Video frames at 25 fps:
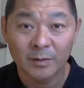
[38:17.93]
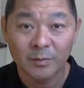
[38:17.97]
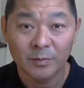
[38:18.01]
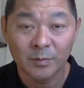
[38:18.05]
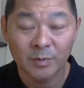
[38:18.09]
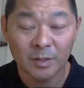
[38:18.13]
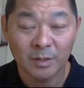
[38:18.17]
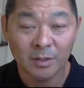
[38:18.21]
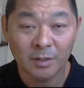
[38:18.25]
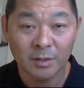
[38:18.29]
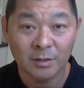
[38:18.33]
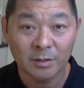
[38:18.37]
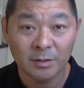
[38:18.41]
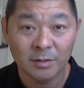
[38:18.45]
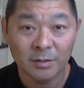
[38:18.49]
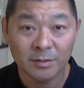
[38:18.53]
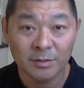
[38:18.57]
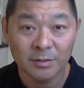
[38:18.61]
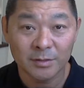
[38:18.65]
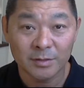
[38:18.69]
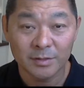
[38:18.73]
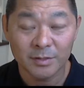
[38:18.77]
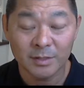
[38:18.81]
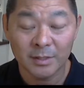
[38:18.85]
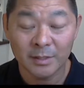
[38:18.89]

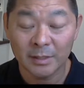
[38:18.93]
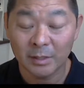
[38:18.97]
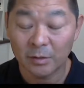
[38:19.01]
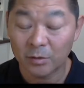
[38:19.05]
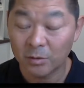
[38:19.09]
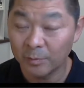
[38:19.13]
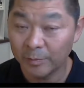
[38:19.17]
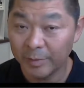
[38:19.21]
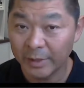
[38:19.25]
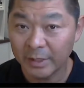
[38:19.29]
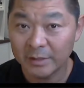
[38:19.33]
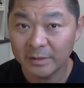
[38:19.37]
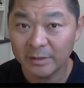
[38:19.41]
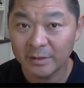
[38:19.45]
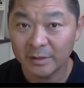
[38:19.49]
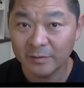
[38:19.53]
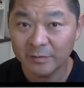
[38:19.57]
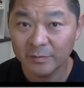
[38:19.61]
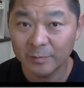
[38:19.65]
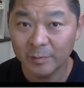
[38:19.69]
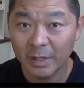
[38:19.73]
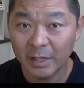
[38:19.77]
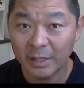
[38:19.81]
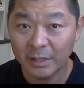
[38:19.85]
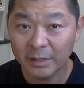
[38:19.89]
because in a
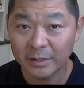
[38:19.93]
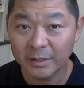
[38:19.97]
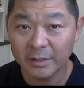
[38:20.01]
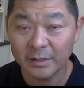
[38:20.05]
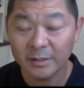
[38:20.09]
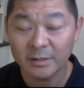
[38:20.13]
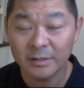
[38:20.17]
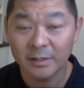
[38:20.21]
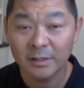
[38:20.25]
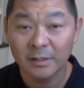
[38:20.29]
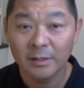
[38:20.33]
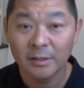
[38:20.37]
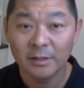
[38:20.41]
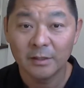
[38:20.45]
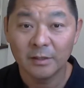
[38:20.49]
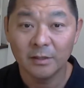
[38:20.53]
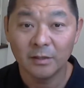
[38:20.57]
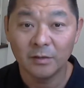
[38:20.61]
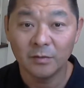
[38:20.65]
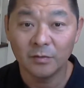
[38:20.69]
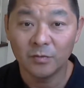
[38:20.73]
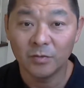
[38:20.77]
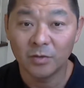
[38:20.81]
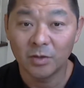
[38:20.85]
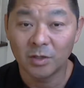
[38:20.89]
competitive market,
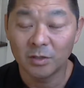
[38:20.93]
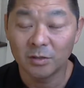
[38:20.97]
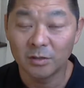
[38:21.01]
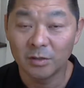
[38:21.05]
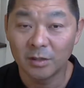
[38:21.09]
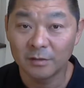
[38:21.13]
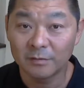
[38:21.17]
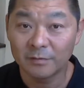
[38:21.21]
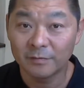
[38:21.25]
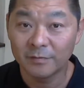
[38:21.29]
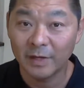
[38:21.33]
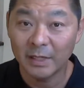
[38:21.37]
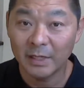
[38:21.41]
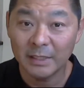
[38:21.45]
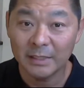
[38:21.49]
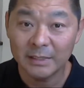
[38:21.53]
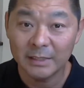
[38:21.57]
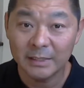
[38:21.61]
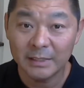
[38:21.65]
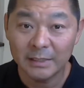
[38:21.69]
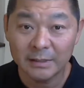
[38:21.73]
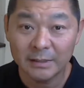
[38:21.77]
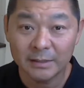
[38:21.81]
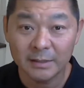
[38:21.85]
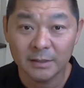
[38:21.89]
if you are not
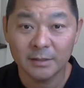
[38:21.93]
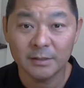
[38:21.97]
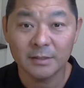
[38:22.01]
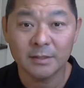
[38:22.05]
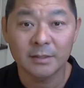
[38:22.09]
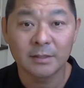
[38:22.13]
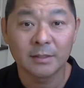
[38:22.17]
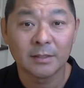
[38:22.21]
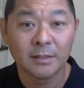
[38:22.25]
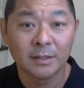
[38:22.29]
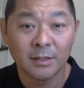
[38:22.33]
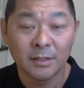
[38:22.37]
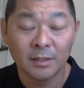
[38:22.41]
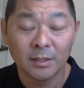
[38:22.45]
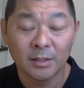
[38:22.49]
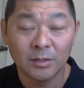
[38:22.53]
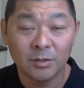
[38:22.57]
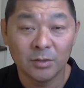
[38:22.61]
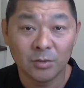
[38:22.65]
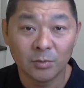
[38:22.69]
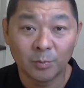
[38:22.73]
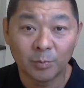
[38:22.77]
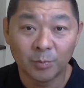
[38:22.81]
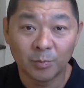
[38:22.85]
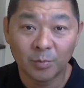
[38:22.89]
validated,
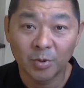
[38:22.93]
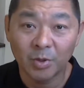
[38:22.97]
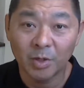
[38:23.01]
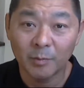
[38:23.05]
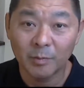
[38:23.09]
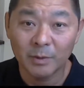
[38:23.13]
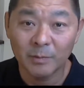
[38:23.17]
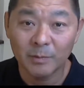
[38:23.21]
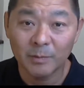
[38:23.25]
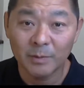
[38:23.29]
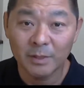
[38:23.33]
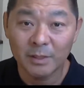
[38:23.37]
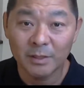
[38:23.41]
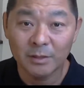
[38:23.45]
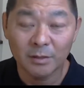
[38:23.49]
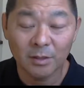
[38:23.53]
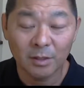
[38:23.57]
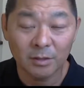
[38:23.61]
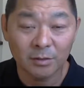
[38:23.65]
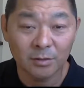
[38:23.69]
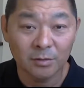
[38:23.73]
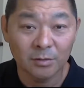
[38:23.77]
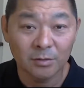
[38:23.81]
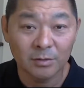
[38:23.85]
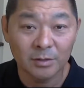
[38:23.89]
you're probably
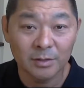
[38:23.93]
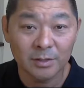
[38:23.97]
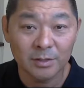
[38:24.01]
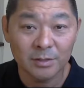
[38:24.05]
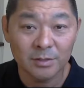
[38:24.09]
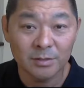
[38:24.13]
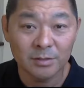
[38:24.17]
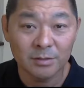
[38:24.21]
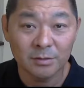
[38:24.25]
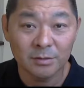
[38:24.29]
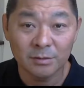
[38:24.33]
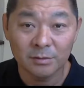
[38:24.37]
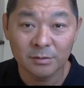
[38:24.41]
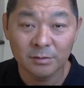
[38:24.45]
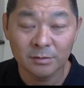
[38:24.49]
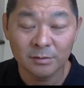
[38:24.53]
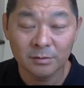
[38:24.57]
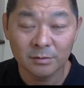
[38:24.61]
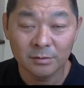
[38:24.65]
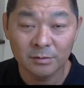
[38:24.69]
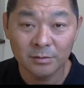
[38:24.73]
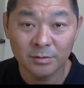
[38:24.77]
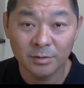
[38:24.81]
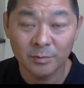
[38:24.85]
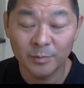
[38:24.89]
not going
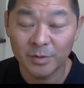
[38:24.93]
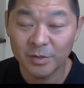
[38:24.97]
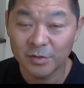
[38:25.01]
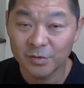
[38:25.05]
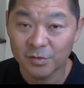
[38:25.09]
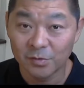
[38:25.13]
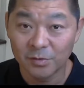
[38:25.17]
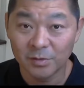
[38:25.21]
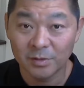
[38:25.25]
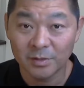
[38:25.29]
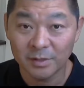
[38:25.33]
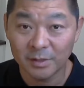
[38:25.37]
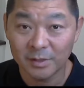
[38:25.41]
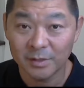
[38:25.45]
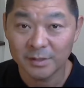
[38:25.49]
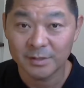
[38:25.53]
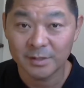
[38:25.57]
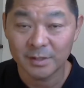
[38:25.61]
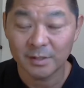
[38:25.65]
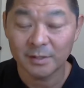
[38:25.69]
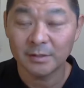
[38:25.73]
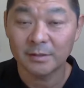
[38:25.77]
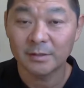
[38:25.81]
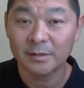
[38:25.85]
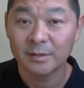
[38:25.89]
to be
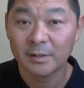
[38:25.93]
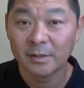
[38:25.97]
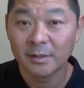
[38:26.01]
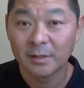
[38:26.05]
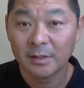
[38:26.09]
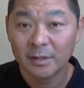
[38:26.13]
shortlisted,